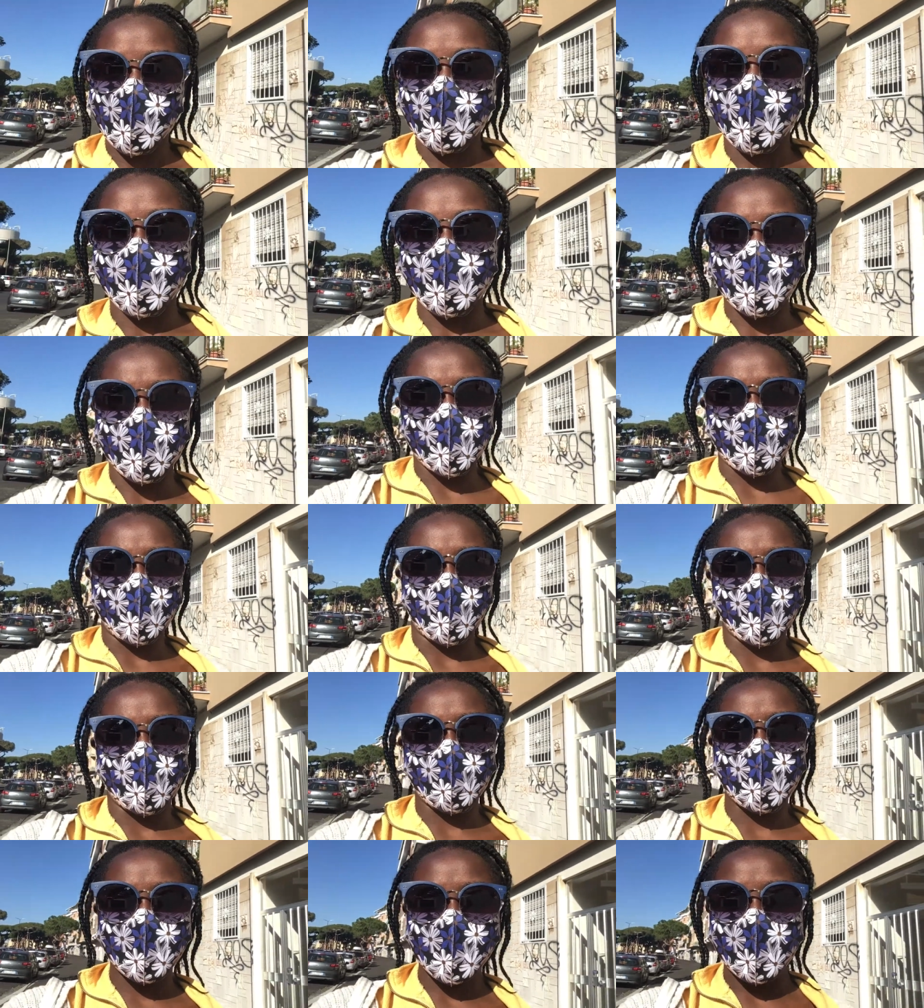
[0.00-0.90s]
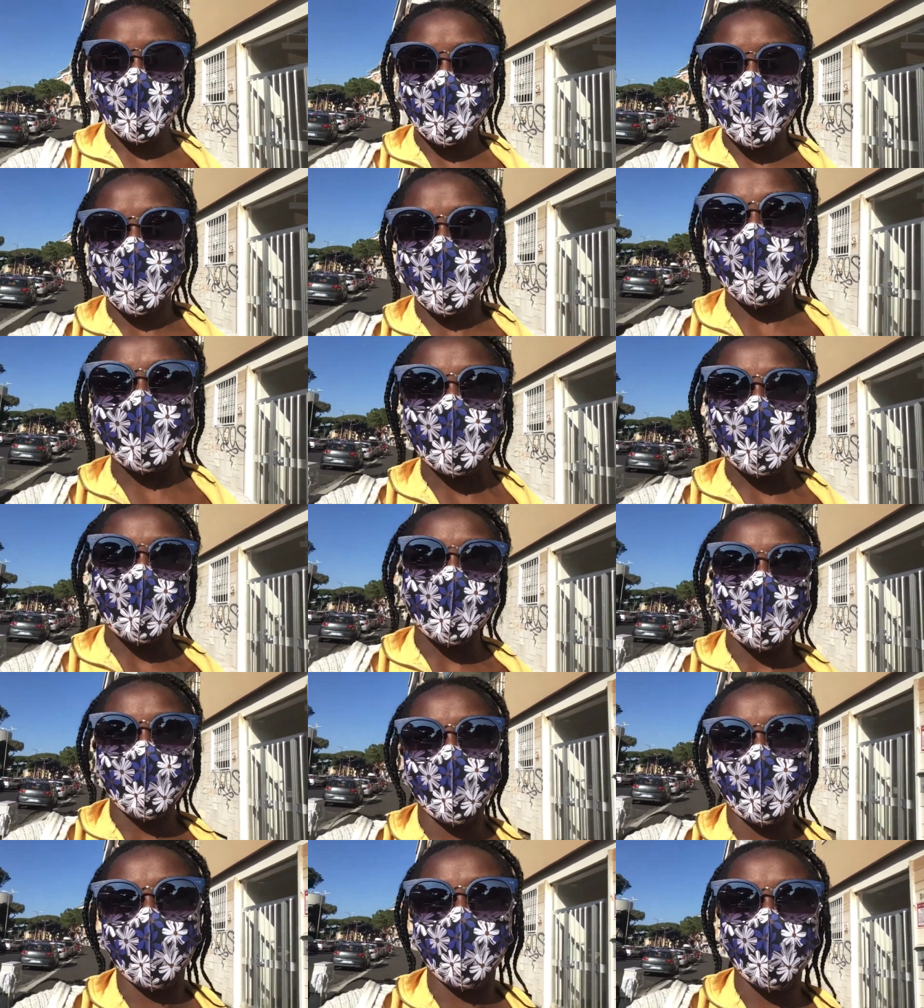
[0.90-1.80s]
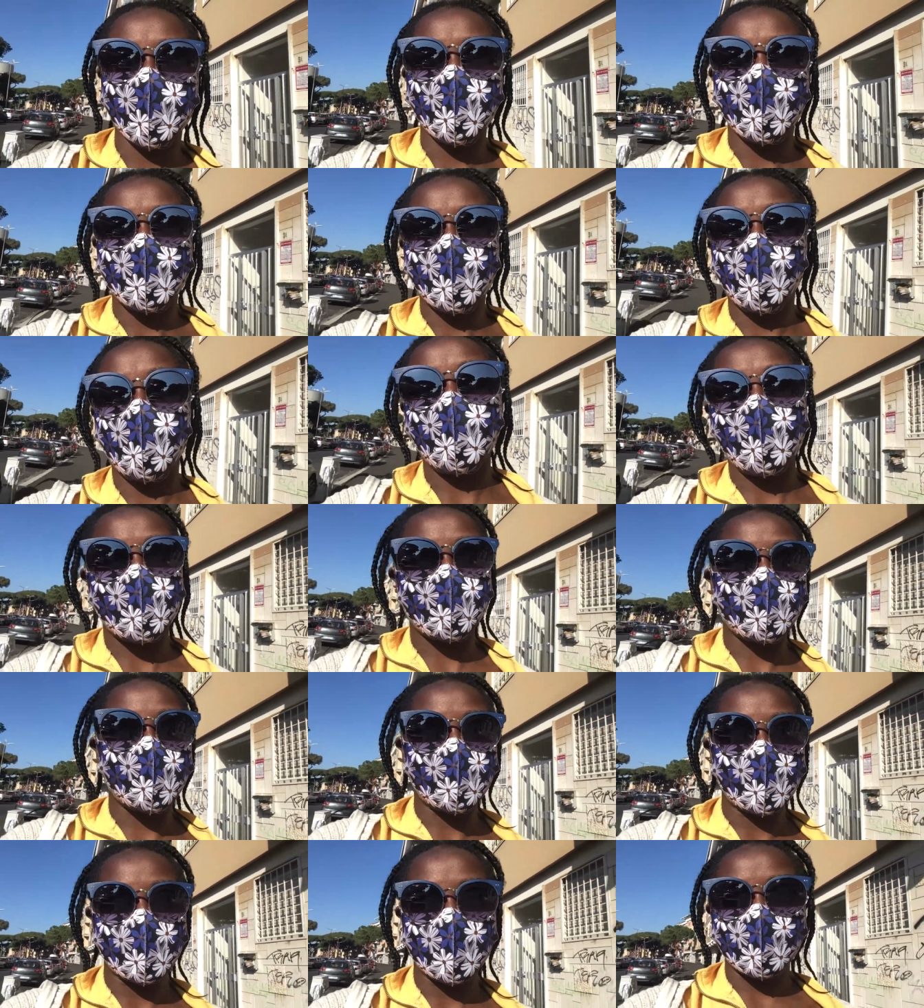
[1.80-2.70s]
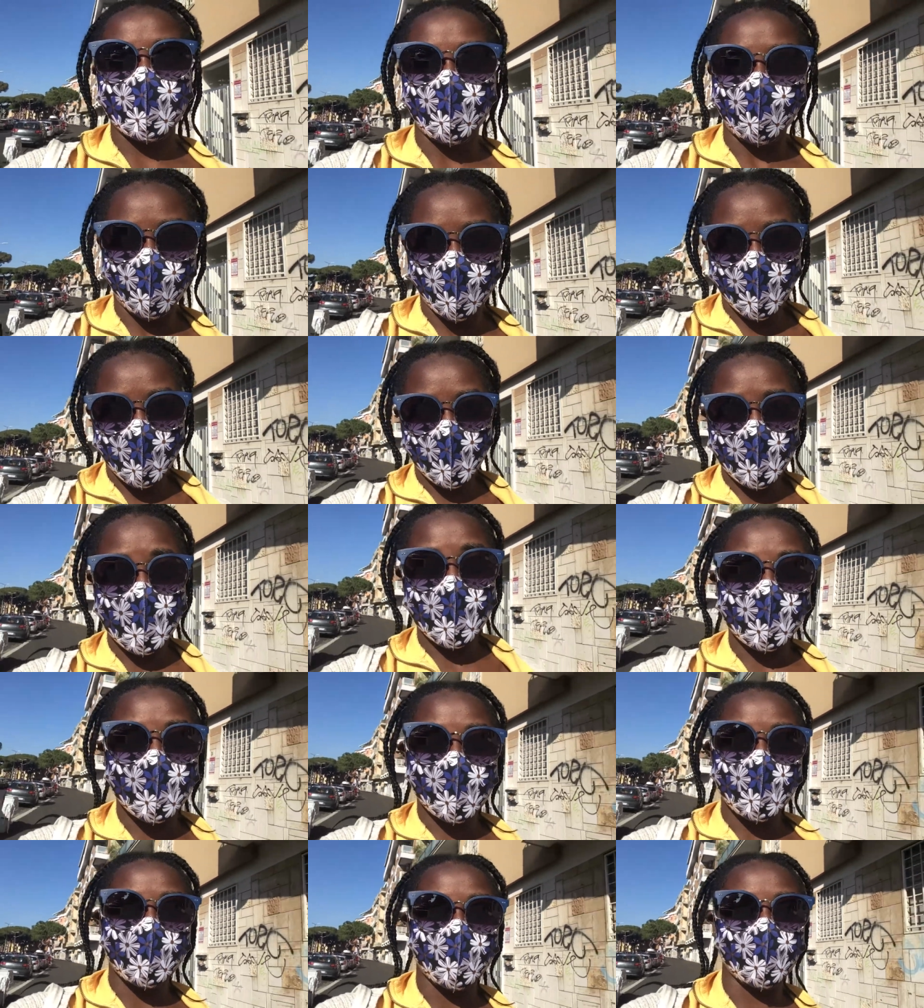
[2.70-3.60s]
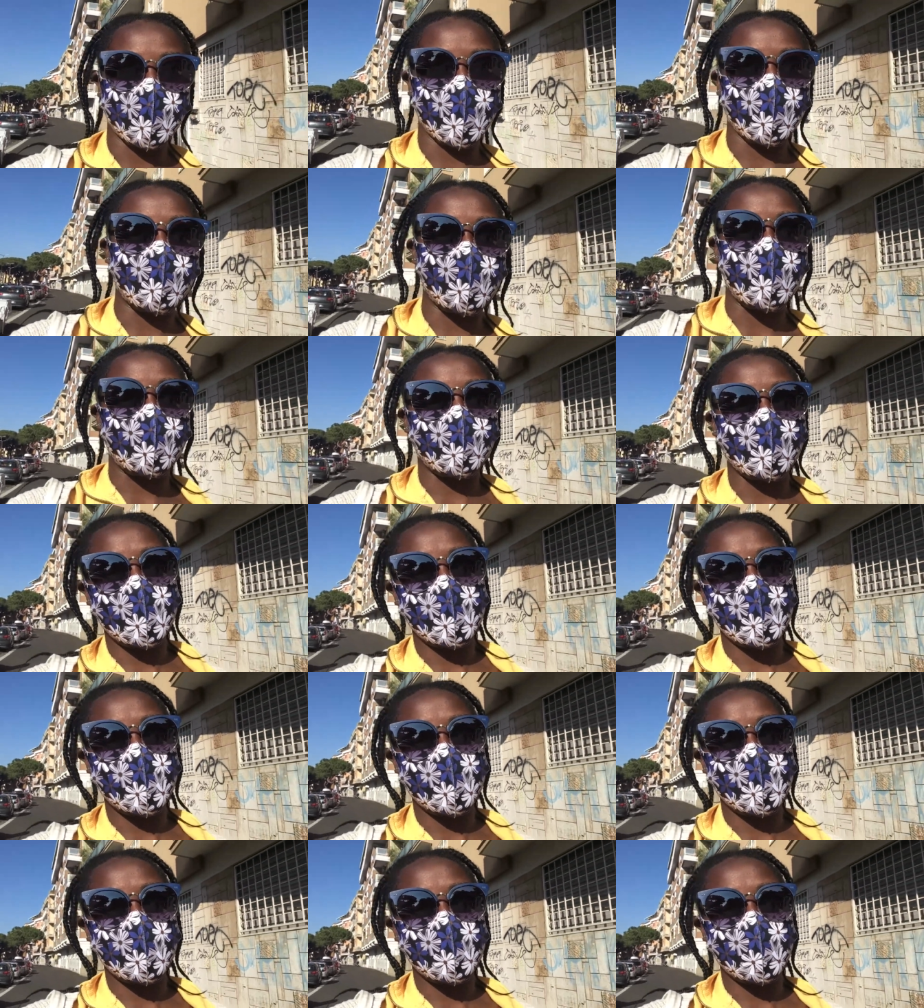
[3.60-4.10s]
As you guys can see today, the weather is amazing. There's a lot of